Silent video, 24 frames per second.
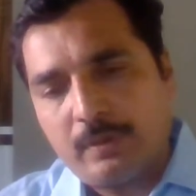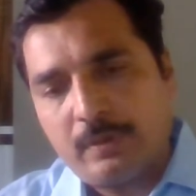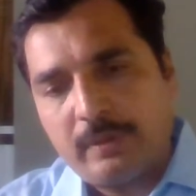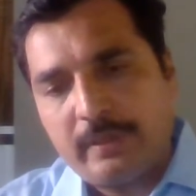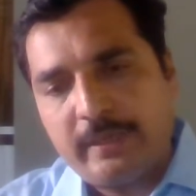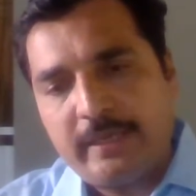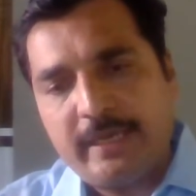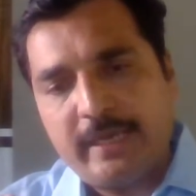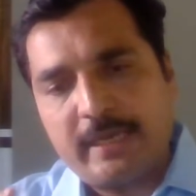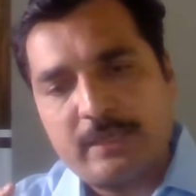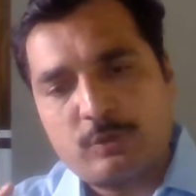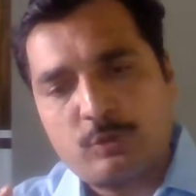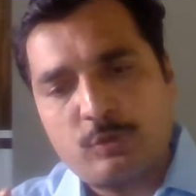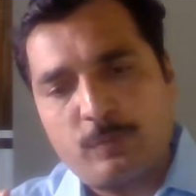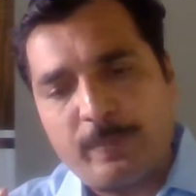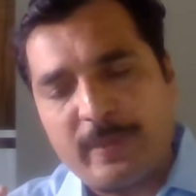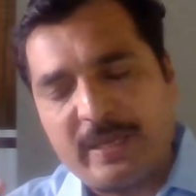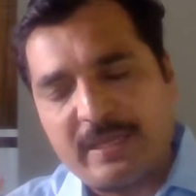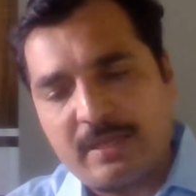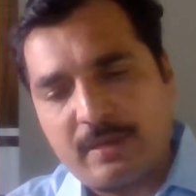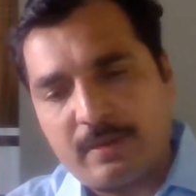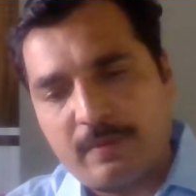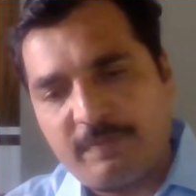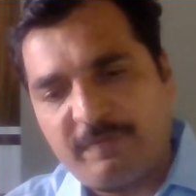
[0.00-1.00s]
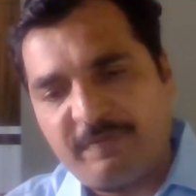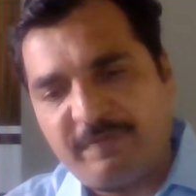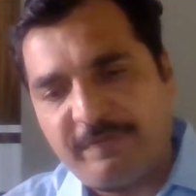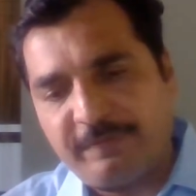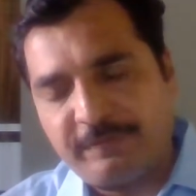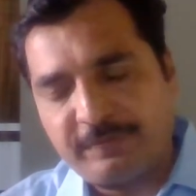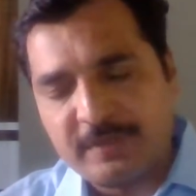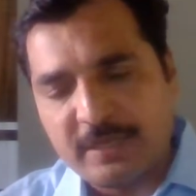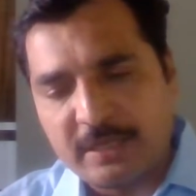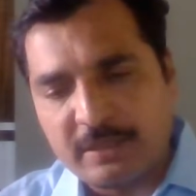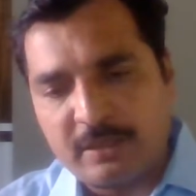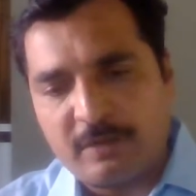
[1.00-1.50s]
he has to pay the
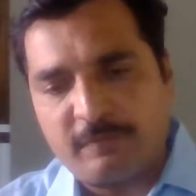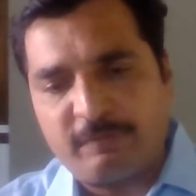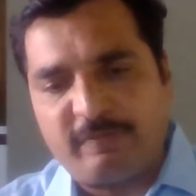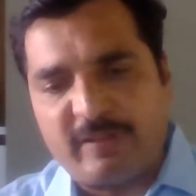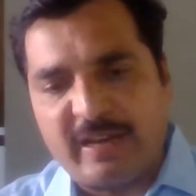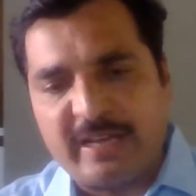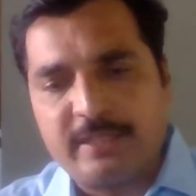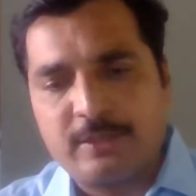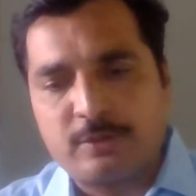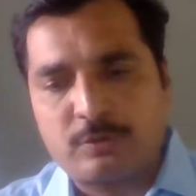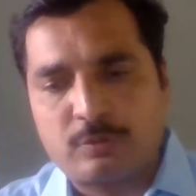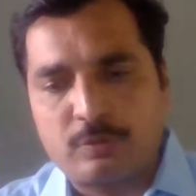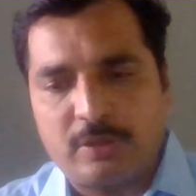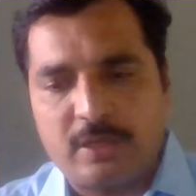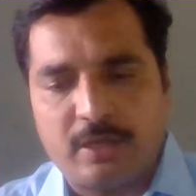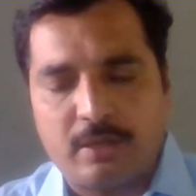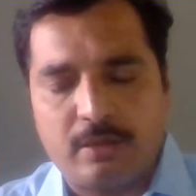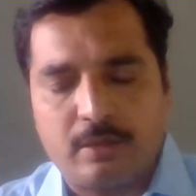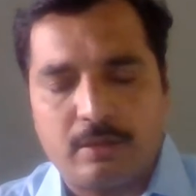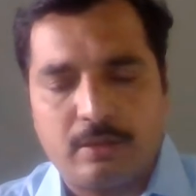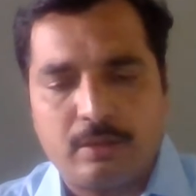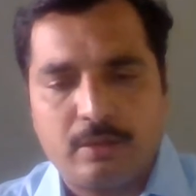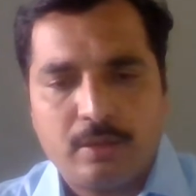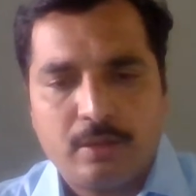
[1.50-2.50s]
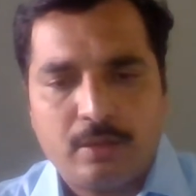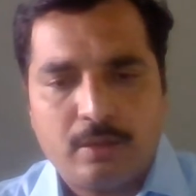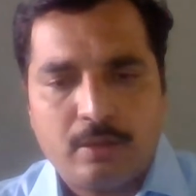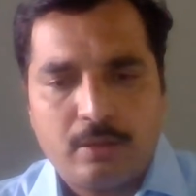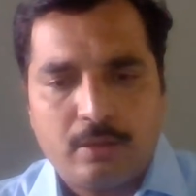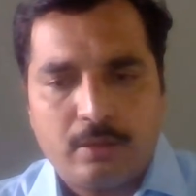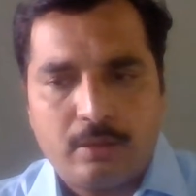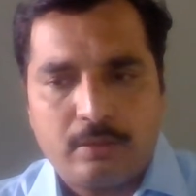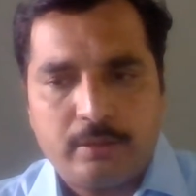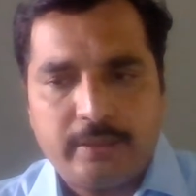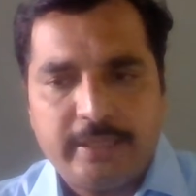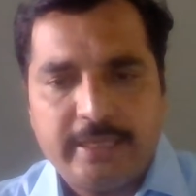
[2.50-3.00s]
certain fines to
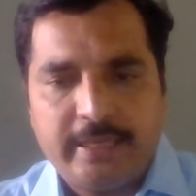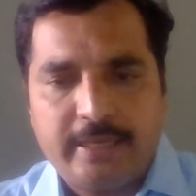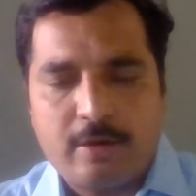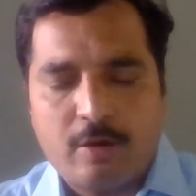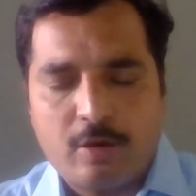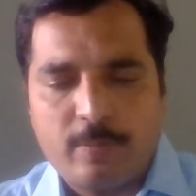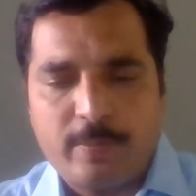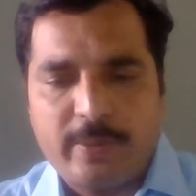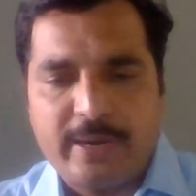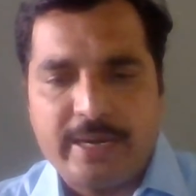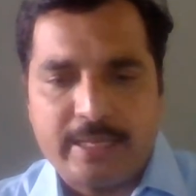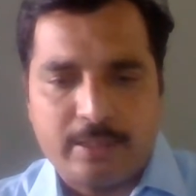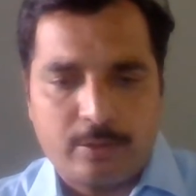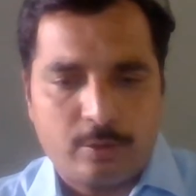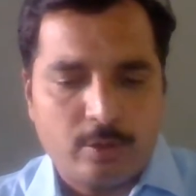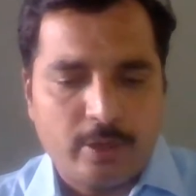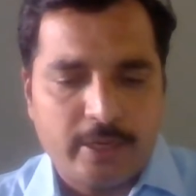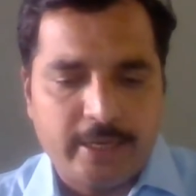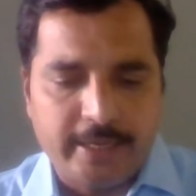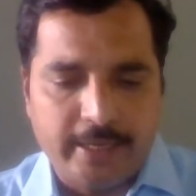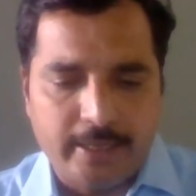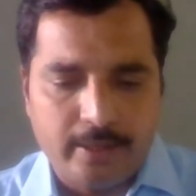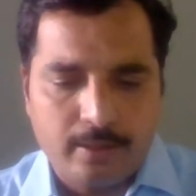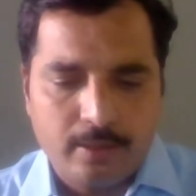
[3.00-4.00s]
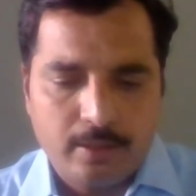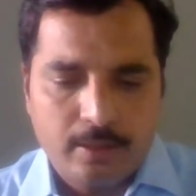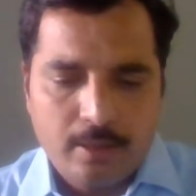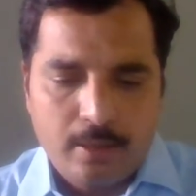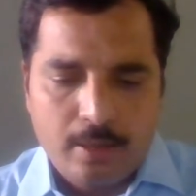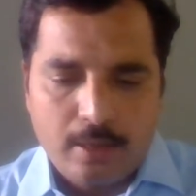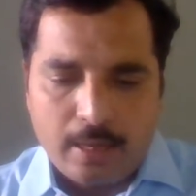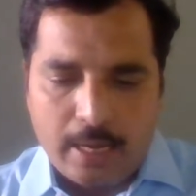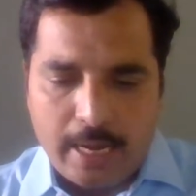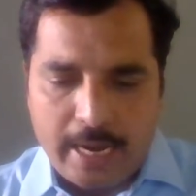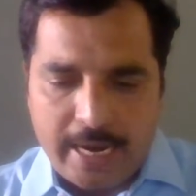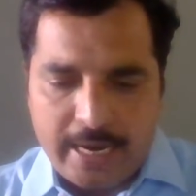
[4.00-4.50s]
the government authority.
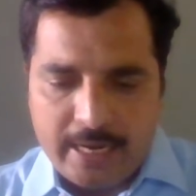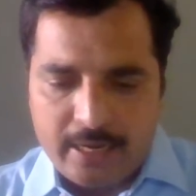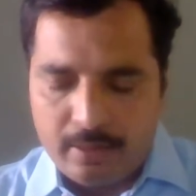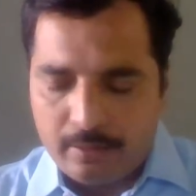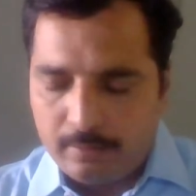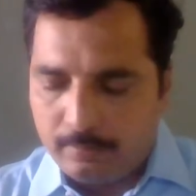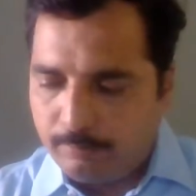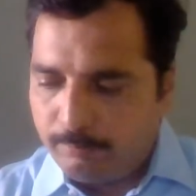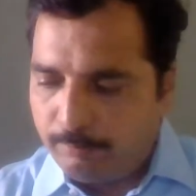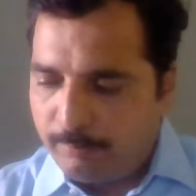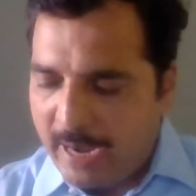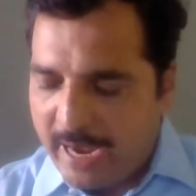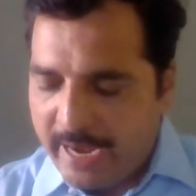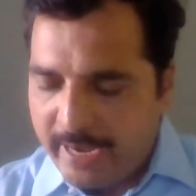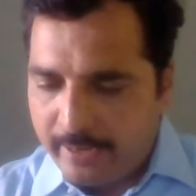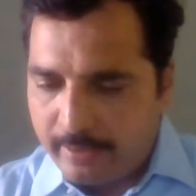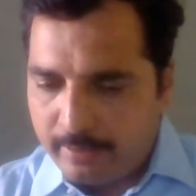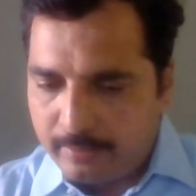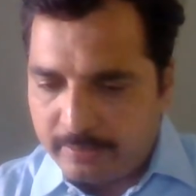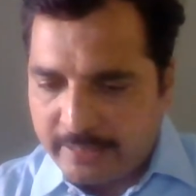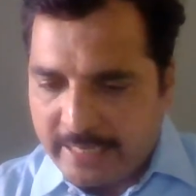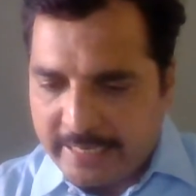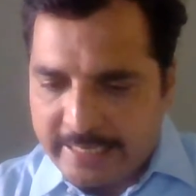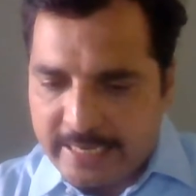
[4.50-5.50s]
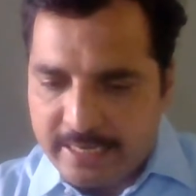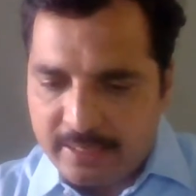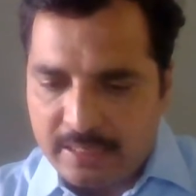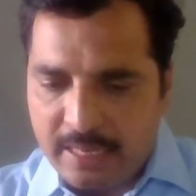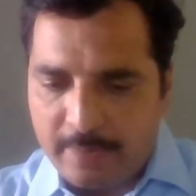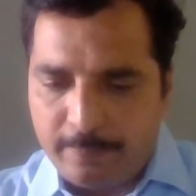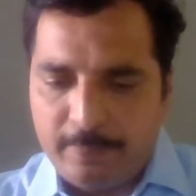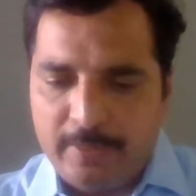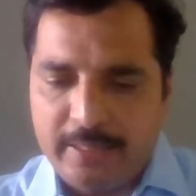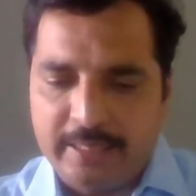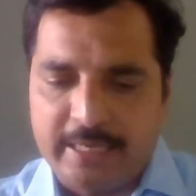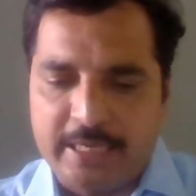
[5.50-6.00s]
And by taking
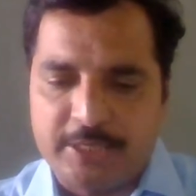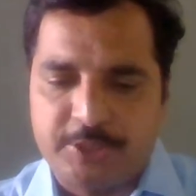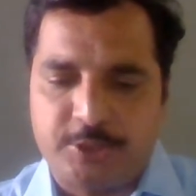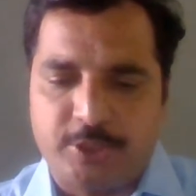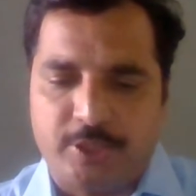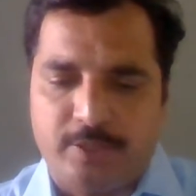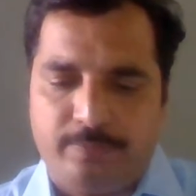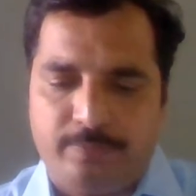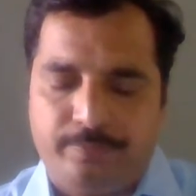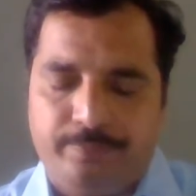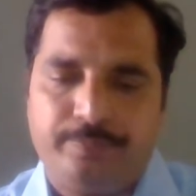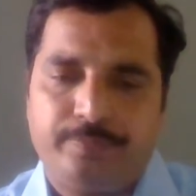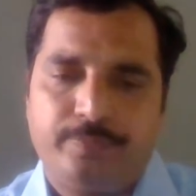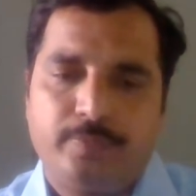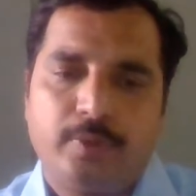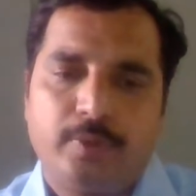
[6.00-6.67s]
the application,